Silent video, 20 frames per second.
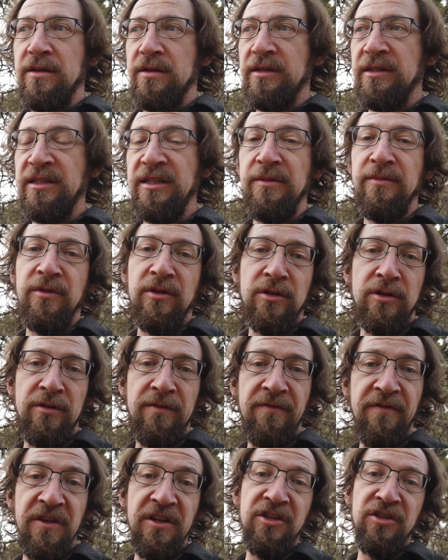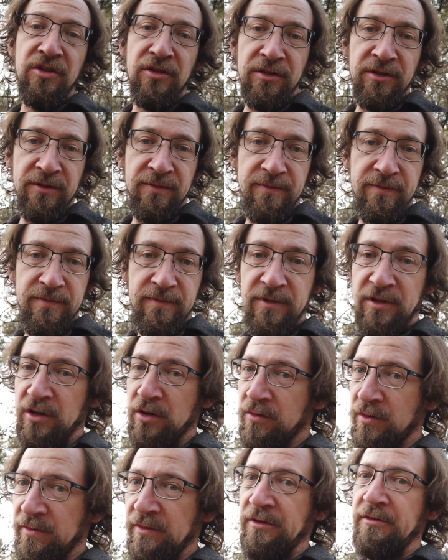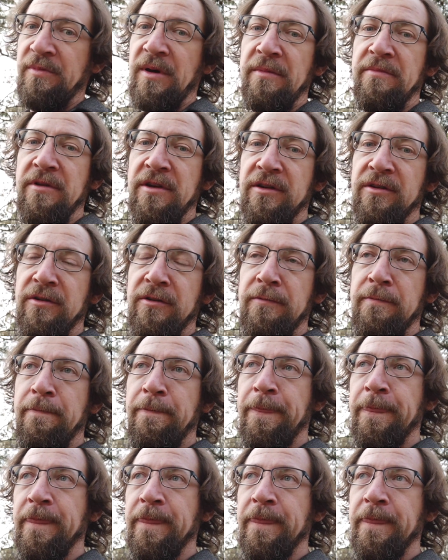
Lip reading: similar features. We're both bipedal.